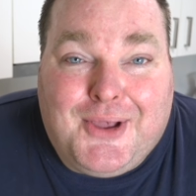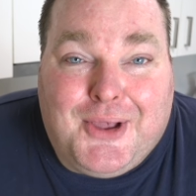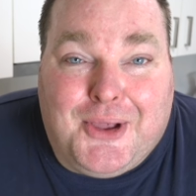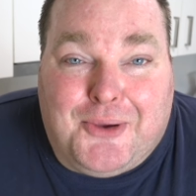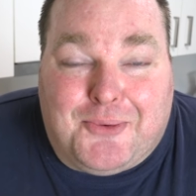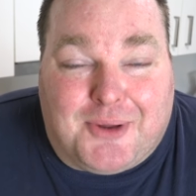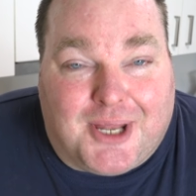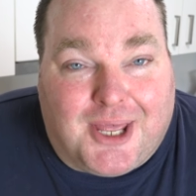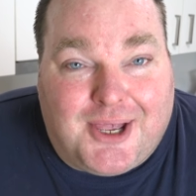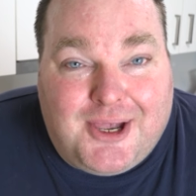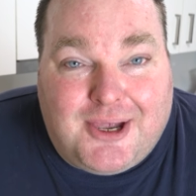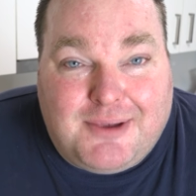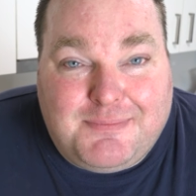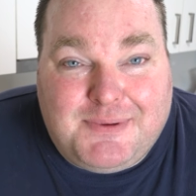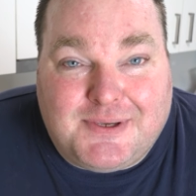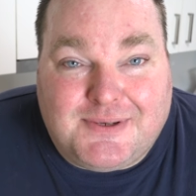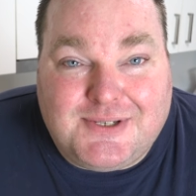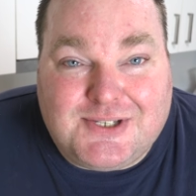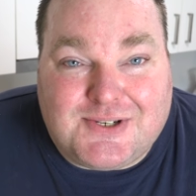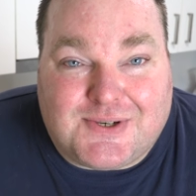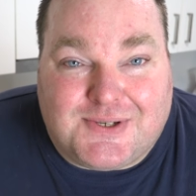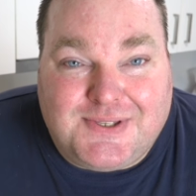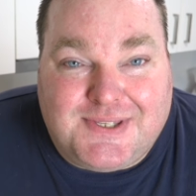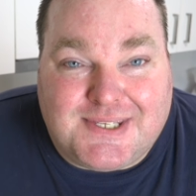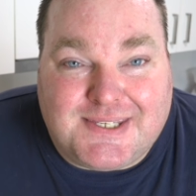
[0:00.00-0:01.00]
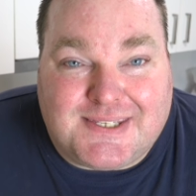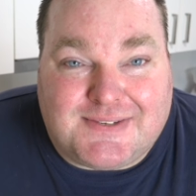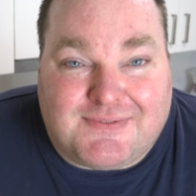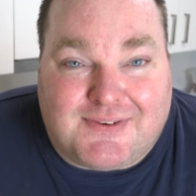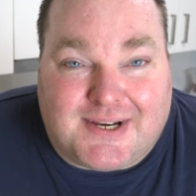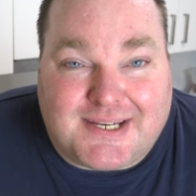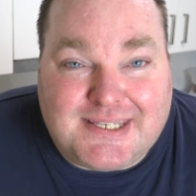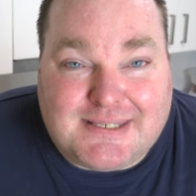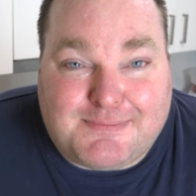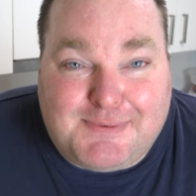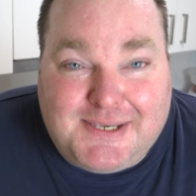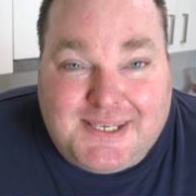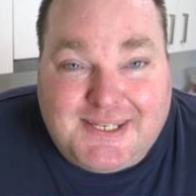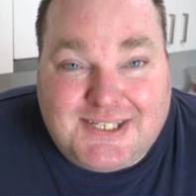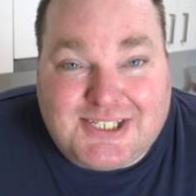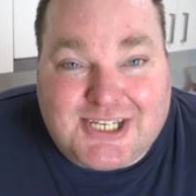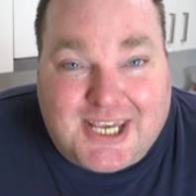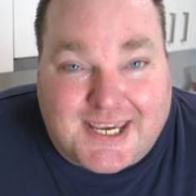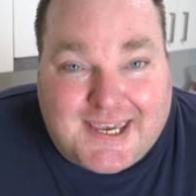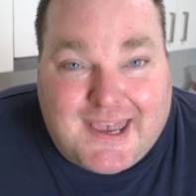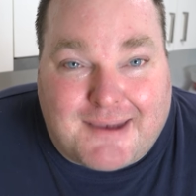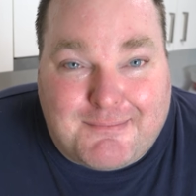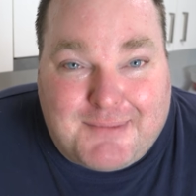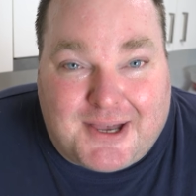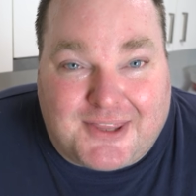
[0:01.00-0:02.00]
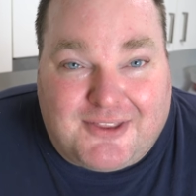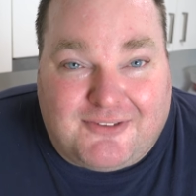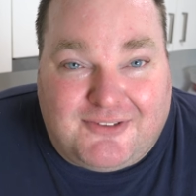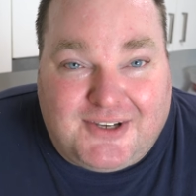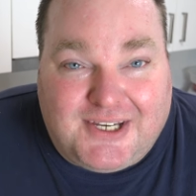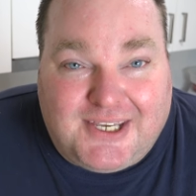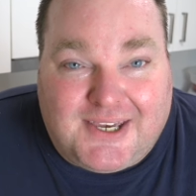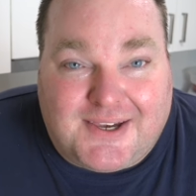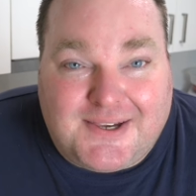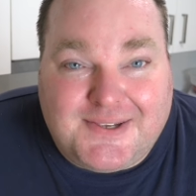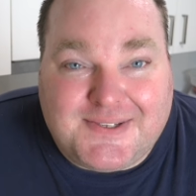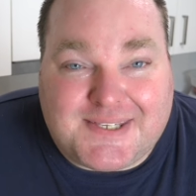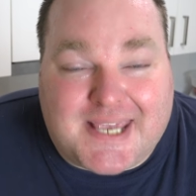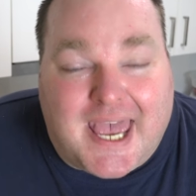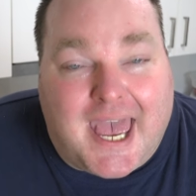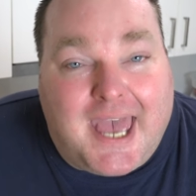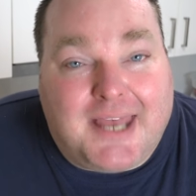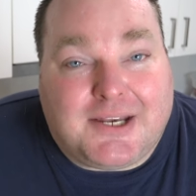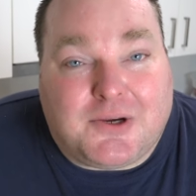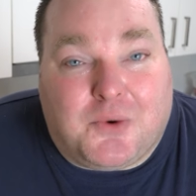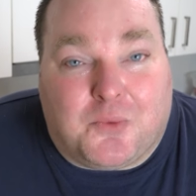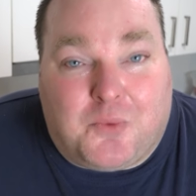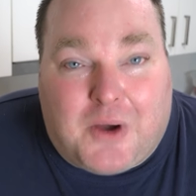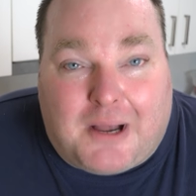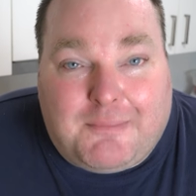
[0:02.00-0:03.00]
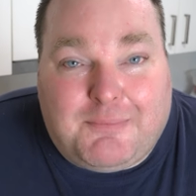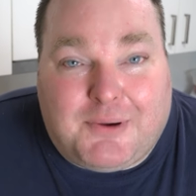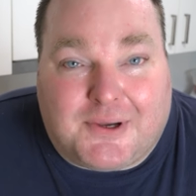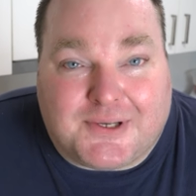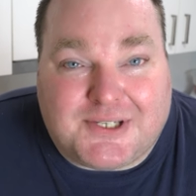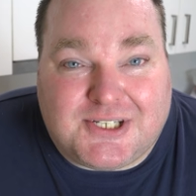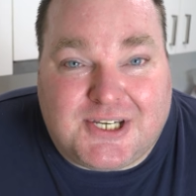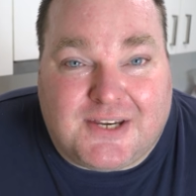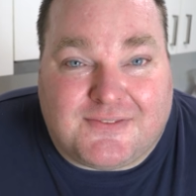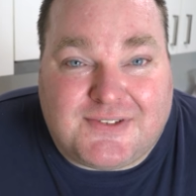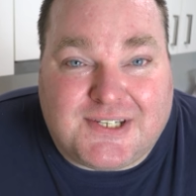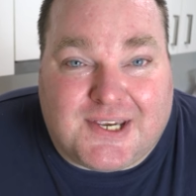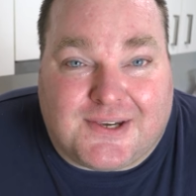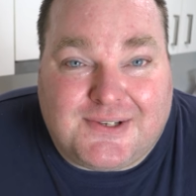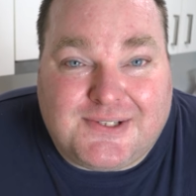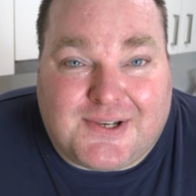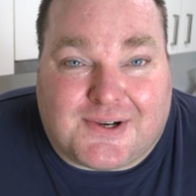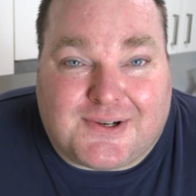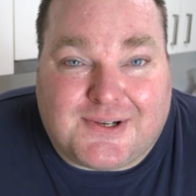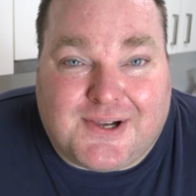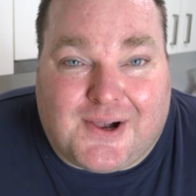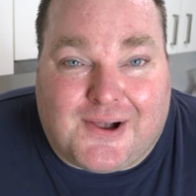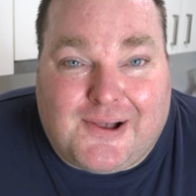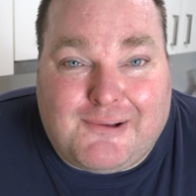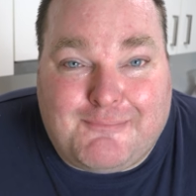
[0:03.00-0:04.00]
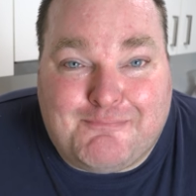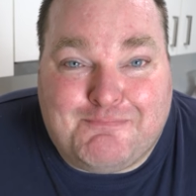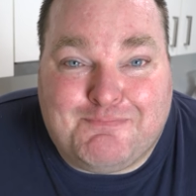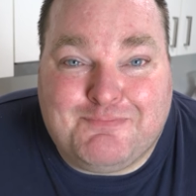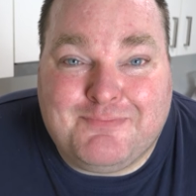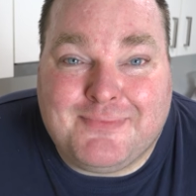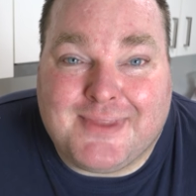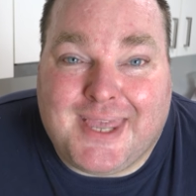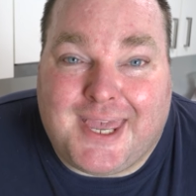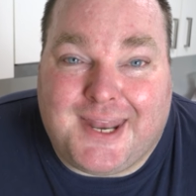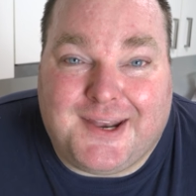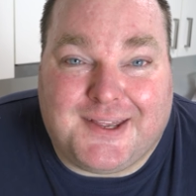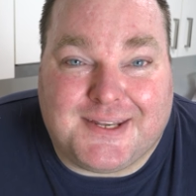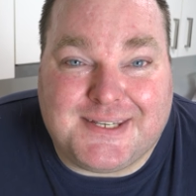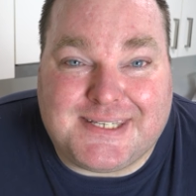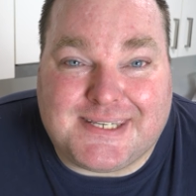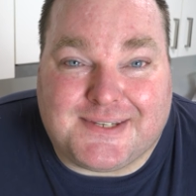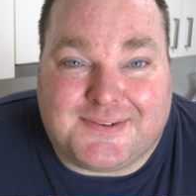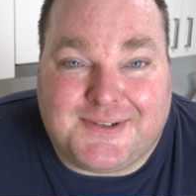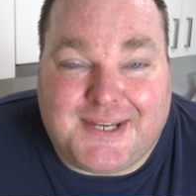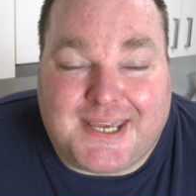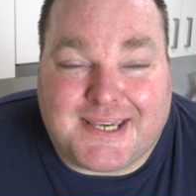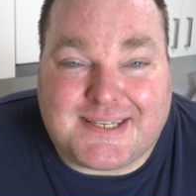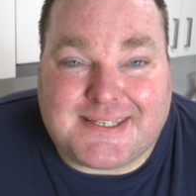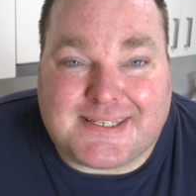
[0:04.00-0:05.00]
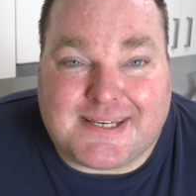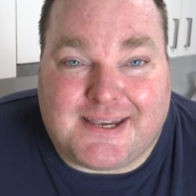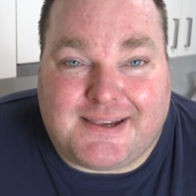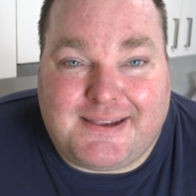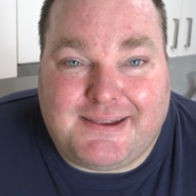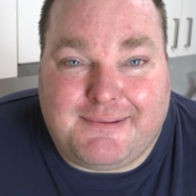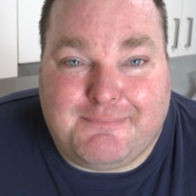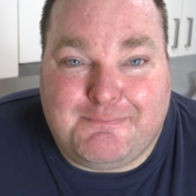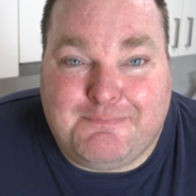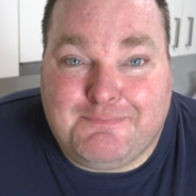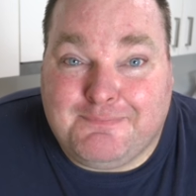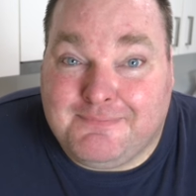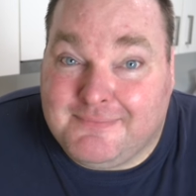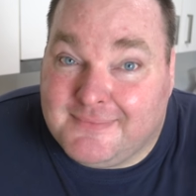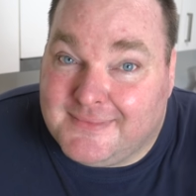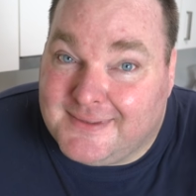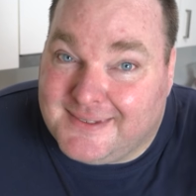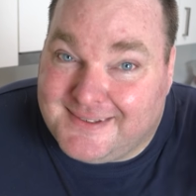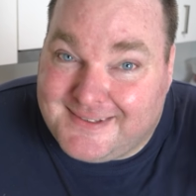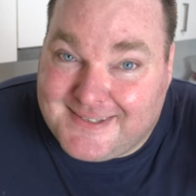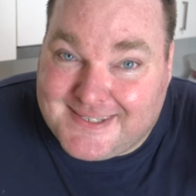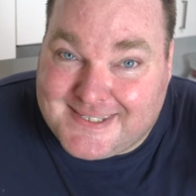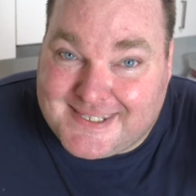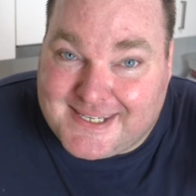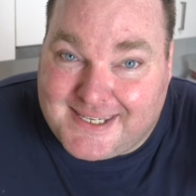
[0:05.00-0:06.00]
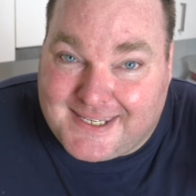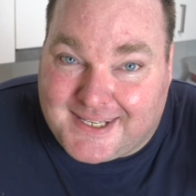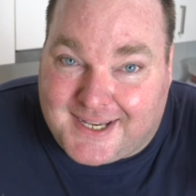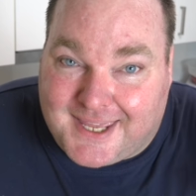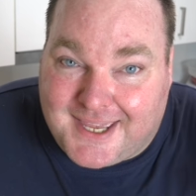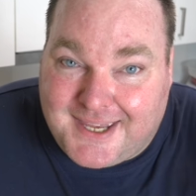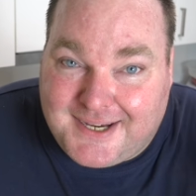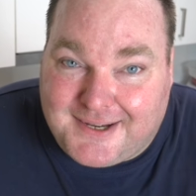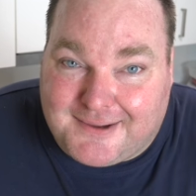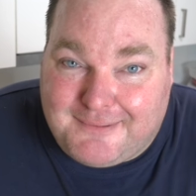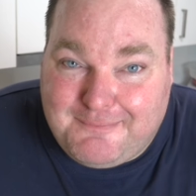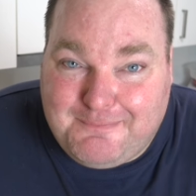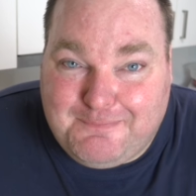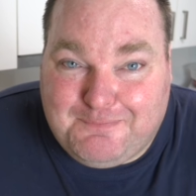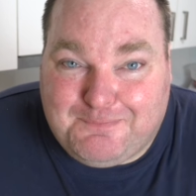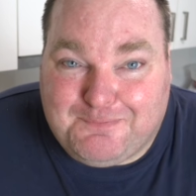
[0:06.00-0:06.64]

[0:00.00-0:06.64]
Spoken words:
Well, I hope you enjoyed this recipe. Check out my other videos at onepotchefshow.com. And until next time, see you later.